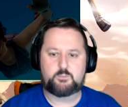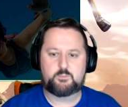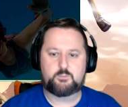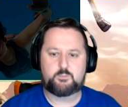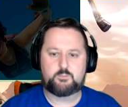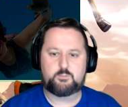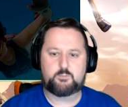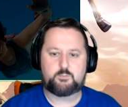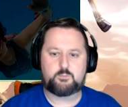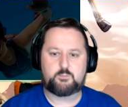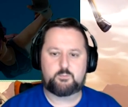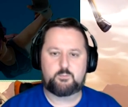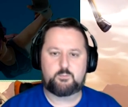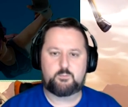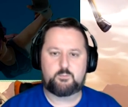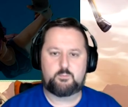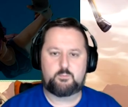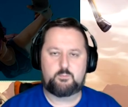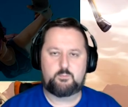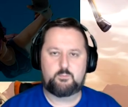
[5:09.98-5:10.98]

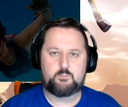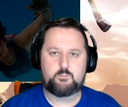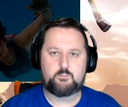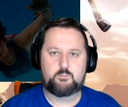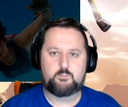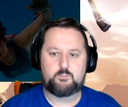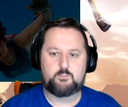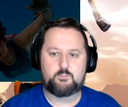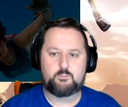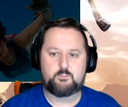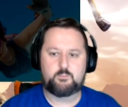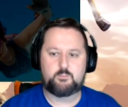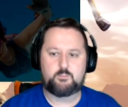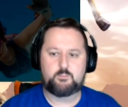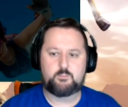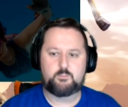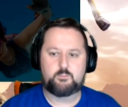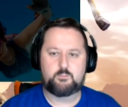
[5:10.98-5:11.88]
(no one is talking)